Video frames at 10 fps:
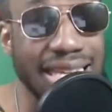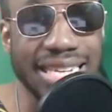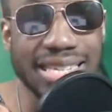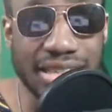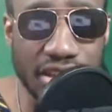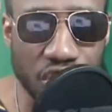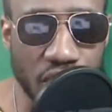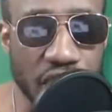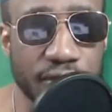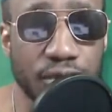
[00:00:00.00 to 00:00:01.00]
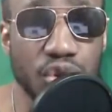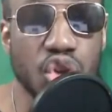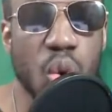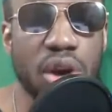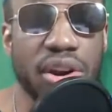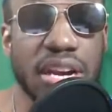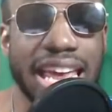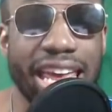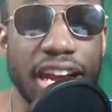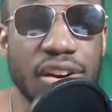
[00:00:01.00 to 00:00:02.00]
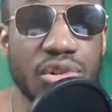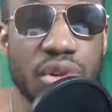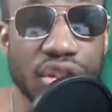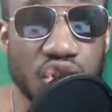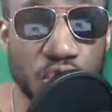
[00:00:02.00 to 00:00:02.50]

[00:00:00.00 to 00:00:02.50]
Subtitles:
it isn't disgraceful, you are an ignorant